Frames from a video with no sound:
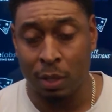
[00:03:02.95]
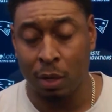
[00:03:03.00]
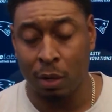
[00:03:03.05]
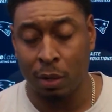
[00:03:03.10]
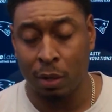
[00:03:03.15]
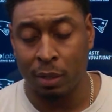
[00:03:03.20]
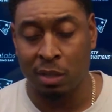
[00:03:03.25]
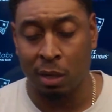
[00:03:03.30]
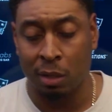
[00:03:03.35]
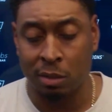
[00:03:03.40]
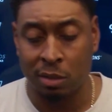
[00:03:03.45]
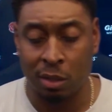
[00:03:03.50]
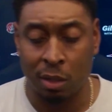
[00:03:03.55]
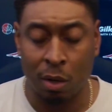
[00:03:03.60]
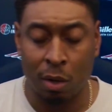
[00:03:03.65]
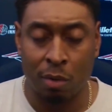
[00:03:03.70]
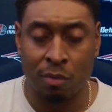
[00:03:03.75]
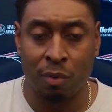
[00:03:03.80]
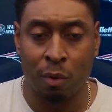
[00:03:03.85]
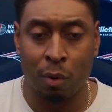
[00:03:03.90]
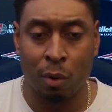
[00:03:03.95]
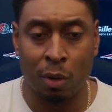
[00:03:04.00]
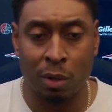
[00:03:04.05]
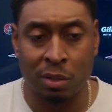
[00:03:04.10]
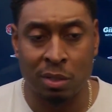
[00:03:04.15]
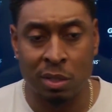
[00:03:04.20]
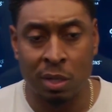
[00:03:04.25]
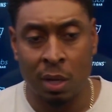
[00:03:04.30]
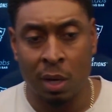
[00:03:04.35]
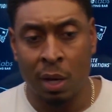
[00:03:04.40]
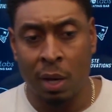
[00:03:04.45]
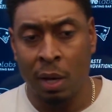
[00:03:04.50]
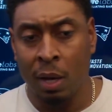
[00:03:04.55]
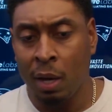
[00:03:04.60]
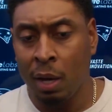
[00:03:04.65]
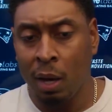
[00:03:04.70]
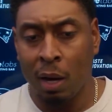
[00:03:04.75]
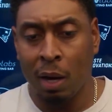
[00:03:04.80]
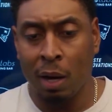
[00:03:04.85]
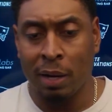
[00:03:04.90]
You know, he turns it on for us.
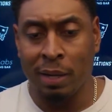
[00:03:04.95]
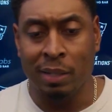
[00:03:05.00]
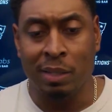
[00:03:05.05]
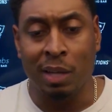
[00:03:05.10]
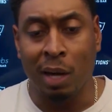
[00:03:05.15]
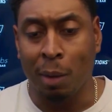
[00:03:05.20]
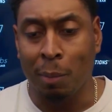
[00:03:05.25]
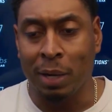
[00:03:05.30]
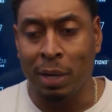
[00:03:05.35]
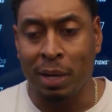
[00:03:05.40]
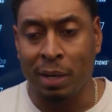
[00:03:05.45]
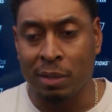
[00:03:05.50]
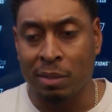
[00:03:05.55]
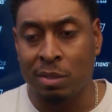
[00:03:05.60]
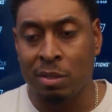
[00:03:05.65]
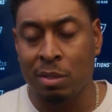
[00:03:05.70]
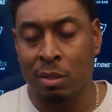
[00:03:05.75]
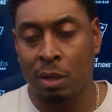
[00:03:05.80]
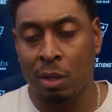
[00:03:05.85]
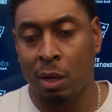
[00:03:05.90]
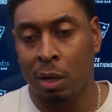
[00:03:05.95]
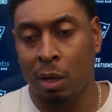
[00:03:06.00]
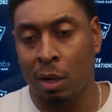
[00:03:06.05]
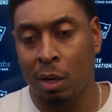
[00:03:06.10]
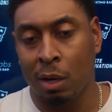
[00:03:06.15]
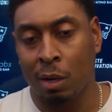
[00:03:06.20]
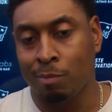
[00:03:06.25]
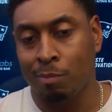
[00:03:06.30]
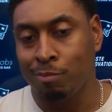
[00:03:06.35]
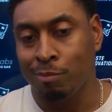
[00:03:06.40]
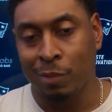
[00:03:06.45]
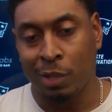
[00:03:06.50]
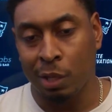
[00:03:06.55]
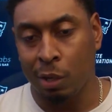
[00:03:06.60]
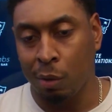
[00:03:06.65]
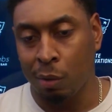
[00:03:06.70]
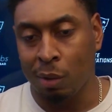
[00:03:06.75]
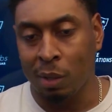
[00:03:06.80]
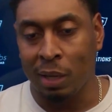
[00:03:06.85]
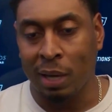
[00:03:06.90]
Uh, he dominates, uh, you
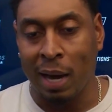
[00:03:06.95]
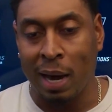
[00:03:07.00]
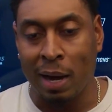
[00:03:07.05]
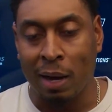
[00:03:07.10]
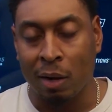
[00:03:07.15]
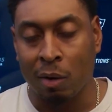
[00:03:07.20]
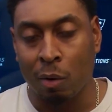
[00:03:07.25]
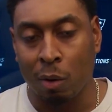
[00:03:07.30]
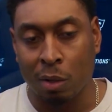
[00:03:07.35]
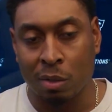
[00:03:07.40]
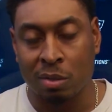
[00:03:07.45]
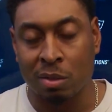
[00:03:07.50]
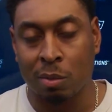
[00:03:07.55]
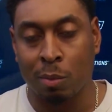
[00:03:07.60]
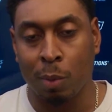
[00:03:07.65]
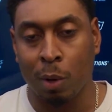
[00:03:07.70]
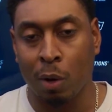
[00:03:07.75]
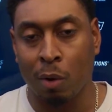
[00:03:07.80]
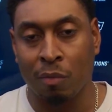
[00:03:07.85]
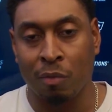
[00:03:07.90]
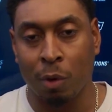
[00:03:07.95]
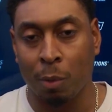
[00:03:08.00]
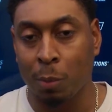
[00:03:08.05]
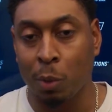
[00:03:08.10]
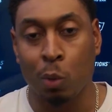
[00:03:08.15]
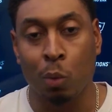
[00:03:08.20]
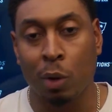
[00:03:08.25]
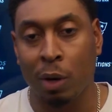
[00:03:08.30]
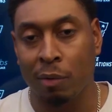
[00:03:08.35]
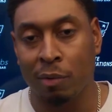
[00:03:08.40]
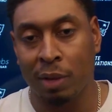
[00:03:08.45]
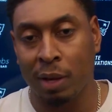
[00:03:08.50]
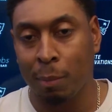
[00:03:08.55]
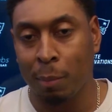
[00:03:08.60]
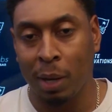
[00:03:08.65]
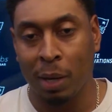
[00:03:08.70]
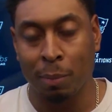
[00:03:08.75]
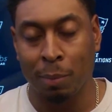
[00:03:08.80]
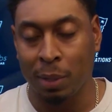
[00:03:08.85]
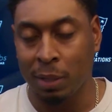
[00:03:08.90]
know, the guy across the ball from whoever that
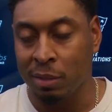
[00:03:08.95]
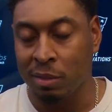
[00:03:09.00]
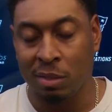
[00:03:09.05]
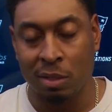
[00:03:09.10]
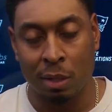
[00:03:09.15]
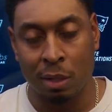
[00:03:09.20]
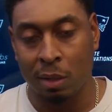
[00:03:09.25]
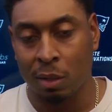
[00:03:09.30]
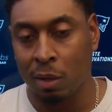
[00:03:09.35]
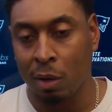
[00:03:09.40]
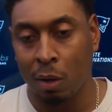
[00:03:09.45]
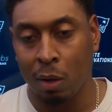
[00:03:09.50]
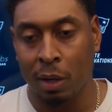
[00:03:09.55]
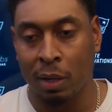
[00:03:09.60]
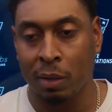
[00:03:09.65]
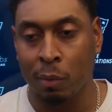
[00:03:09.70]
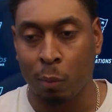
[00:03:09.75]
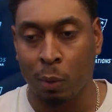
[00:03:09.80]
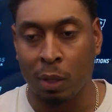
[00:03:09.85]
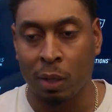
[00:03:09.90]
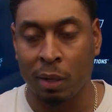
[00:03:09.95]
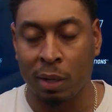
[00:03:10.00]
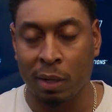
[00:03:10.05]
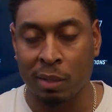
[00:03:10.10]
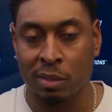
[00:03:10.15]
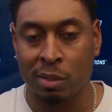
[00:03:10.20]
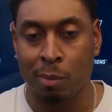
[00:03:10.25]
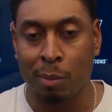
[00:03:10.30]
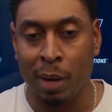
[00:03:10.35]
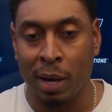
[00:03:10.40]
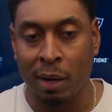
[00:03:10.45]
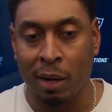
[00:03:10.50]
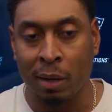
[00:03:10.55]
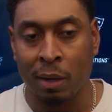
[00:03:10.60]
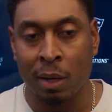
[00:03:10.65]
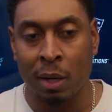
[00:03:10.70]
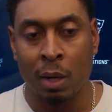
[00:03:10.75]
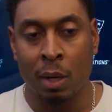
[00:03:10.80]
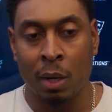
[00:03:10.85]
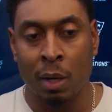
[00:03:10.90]
might be, center guard. It really doesn't matter
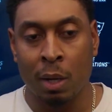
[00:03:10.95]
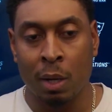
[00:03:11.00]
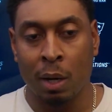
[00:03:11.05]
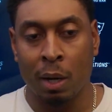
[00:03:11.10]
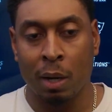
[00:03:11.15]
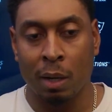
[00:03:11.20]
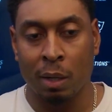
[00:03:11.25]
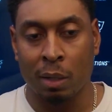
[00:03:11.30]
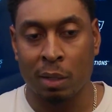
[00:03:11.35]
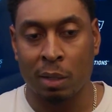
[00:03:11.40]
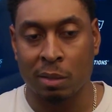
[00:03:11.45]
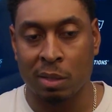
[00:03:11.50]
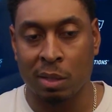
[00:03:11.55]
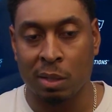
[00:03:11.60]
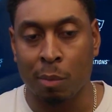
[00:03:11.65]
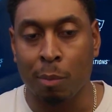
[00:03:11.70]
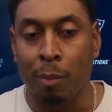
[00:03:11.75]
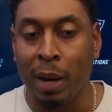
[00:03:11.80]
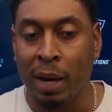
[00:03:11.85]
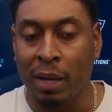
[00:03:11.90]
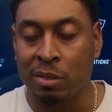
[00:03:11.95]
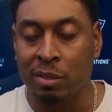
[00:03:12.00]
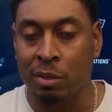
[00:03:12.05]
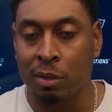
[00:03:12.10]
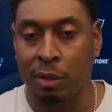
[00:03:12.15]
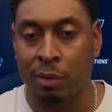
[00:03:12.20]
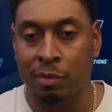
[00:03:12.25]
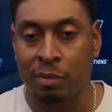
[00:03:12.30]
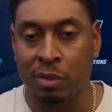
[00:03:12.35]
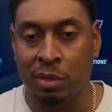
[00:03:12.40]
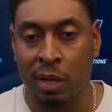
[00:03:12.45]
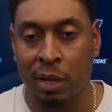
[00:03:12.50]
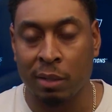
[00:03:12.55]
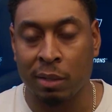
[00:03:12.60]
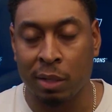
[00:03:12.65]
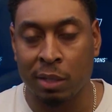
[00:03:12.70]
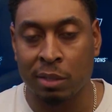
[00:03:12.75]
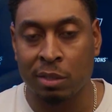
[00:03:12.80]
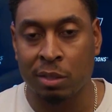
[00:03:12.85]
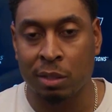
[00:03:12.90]
because uh, he's a master
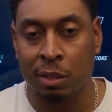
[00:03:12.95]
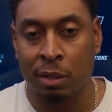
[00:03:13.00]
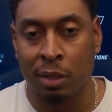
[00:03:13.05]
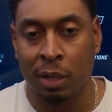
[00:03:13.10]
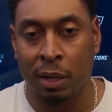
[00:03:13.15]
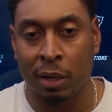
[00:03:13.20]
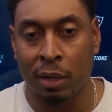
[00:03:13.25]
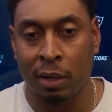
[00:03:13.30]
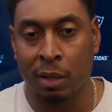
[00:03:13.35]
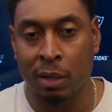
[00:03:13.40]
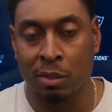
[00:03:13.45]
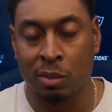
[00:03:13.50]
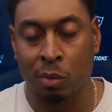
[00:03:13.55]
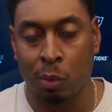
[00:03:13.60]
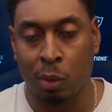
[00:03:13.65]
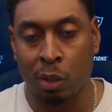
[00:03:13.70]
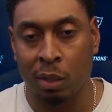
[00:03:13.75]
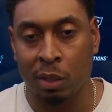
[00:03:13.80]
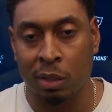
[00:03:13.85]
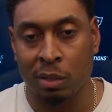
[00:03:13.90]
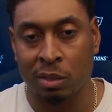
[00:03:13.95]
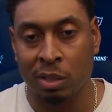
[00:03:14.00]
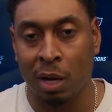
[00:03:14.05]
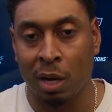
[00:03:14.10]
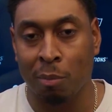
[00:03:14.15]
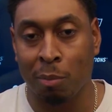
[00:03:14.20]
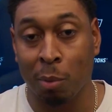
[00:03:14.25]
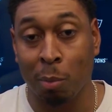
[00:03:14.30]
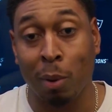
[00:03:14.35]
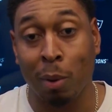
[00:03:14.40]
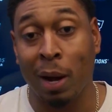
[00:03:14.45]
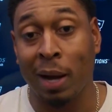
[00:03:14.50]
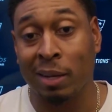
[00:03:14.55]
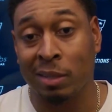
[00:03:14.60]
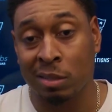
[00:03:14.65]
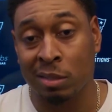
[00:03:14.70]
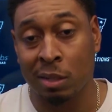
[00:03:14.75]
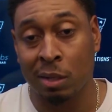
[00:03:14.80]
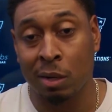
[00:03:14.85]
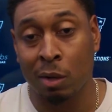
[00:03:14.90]
technician and does a really good job of
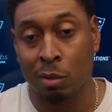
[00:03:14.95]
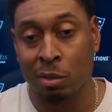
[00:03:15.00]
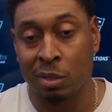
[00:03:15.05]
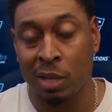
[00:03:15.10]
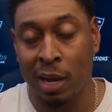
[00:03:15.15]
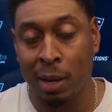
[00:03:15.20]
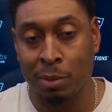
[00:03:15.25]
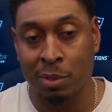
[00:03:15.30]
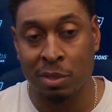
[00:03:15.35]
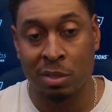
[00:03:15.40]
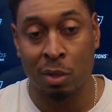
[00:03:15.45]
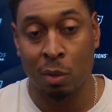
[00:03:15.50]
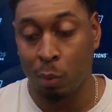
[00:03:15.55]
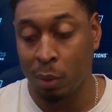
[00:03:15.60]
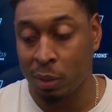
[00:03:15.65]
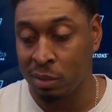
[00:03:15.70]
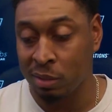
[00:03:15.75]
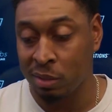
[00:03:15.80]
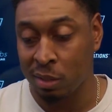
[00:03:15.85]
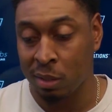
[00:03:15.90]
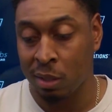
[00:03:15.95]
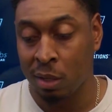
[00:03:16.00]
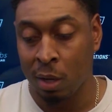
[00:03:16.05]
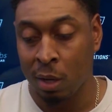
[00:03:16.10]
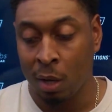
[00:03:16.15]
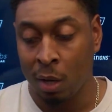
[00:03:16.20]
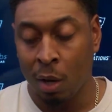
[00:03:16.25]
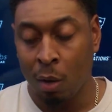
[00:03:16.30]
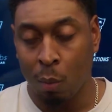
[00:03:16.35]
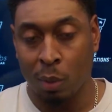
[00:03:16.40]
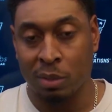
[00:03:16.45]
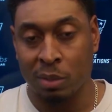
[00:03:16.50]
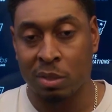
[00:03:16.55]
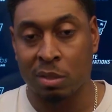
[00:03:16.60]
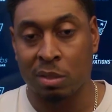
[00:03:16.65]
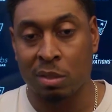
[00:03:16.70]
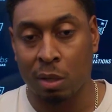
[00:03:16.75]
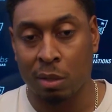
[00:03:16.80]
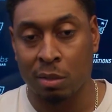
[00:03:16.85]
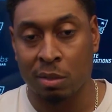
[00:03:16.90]
practicing those habits. So once it once
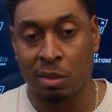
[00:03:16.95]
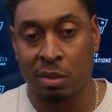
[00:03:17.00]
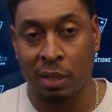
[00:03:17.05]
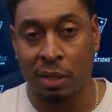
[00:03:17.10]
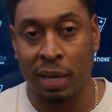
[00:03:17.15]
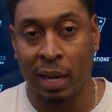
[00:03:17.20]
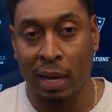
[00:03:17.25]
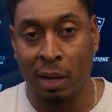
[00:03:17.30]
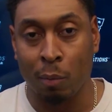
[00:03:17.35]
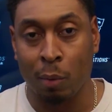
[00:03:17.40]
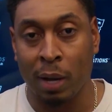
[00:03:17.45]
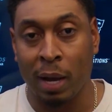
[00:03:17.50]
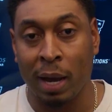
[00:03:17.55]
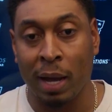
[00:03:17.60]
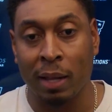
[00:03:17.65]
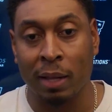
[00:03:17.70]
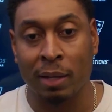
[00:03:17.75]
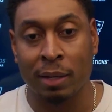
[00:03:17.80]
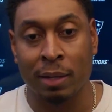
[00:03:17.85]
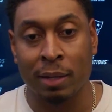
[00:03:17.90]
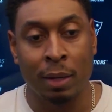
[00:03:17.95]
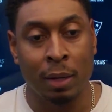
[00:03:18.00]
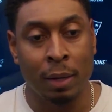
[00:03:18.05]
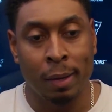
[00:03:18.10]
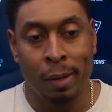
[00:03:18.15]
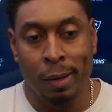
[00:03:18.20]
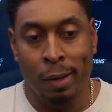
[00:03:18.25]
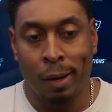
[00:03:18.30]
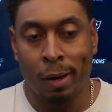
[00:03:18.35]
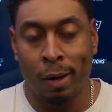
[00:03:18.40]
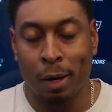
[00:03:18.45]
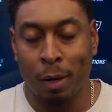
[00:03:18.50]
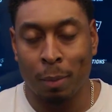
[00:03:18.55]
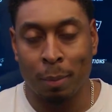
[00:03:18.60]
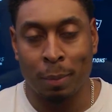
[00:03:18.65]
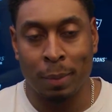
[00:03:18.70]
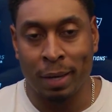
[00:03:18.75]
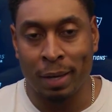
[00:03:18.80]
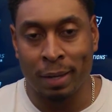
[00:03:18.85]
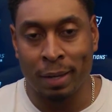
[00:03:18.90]
it turns to game reality,
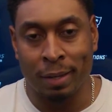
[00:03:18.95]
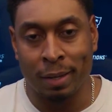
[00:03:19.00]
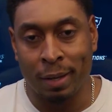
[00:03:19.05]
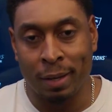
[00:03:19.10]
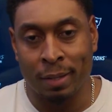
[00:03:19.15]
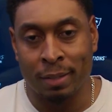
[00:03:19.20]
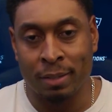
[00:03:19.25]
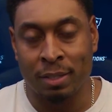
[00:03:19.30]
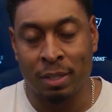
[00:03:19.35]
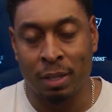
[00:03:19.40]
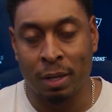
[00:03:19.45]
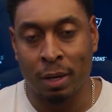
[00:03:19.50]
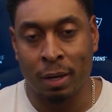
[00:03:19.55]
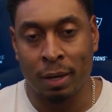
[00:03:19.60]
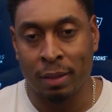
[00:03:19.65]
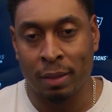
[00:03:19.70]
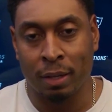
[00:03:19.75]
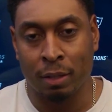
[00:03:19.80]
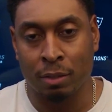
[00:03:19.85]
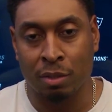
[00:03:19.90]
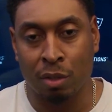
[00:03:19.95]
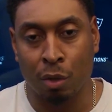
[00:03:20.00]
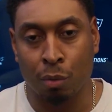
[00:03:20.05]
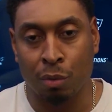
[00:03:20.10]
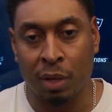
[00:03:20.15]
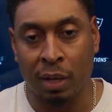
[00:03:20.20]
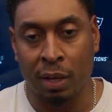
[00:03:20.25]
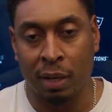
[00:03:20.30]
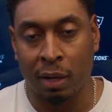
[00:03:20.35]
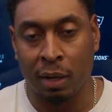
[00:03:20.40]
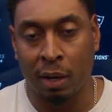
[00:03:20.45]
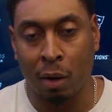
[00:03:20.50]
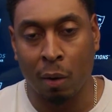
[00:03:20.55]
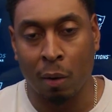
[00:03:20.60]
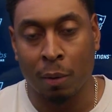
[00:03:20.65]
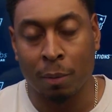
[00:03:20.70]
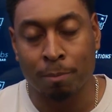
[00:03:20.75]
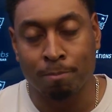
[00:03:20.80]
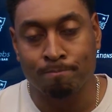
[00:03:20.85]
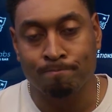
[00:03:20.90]
um, it, it's uh, there's no thinking at
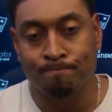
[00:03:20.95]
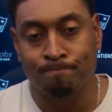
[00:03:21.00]
all.